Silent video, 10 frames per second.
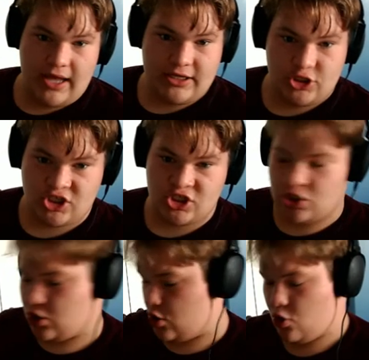I just
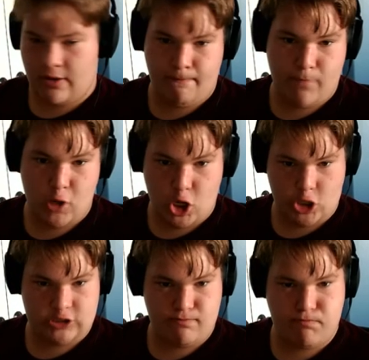snorted
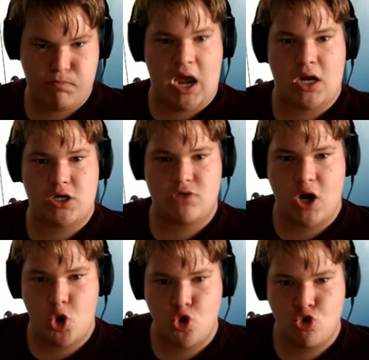boogers back into my
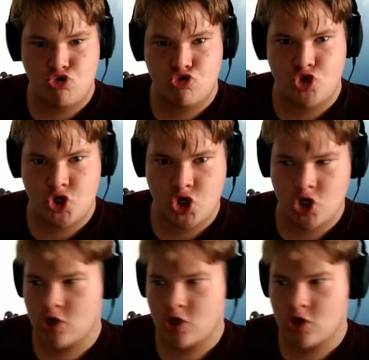nose.